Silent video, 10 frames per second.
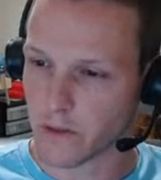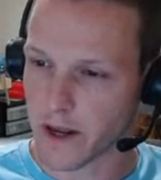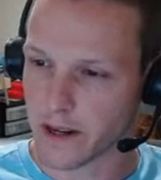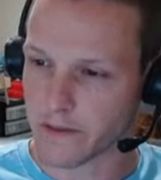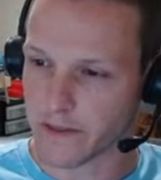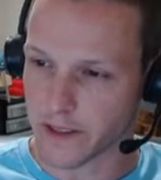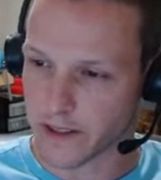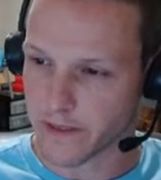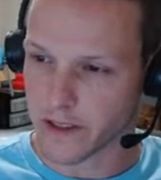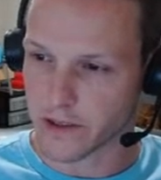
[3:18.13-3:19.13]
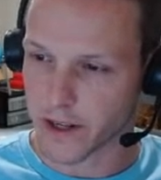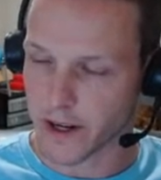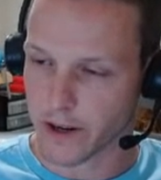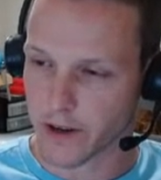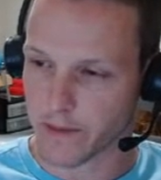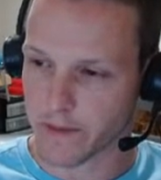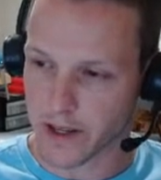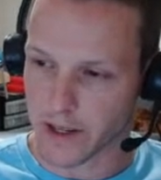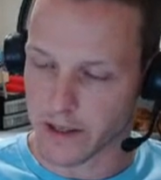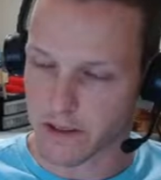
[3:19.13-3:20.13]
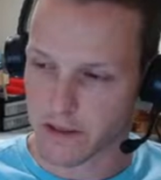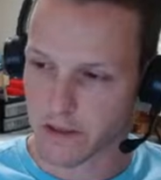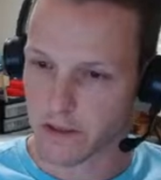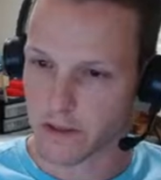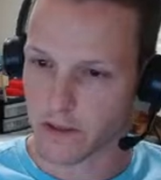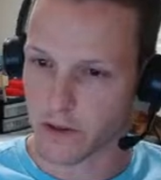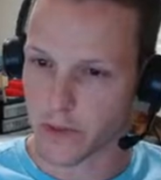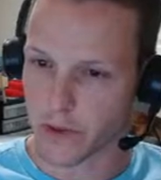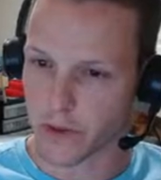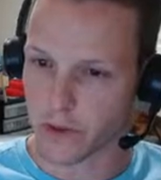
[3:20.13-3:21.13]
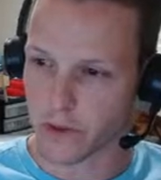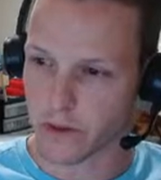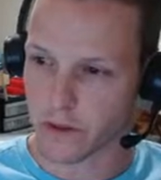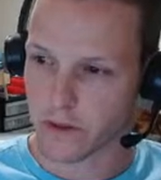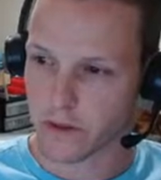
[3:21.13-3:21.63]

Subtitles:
amount of lift that your aircraft needs, you produce